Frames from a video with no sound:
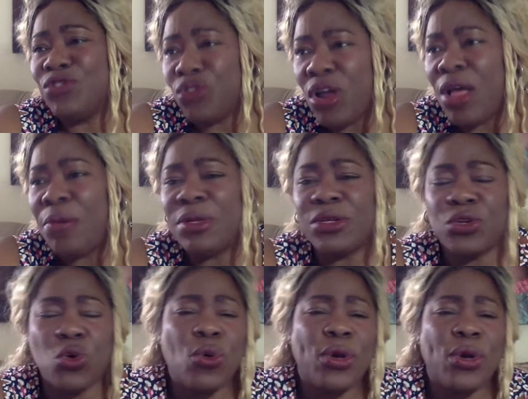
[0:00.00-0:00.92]
drama
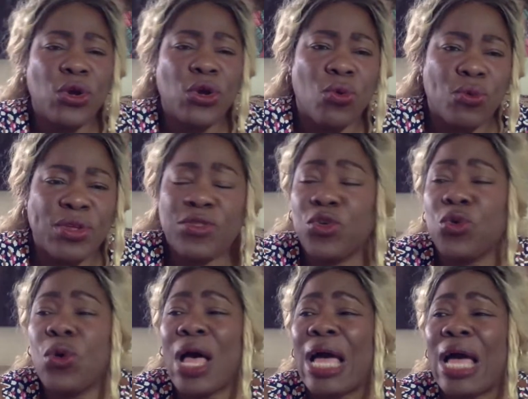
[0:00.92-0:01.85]
going on with
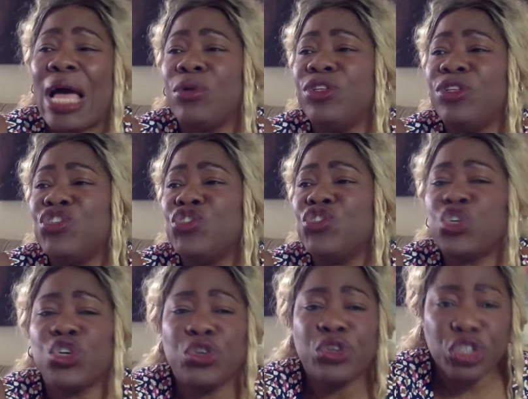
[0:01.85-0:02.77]
you, I will
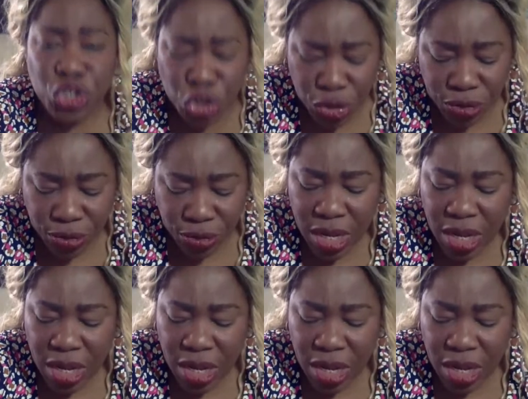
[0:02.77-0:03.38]
discourage you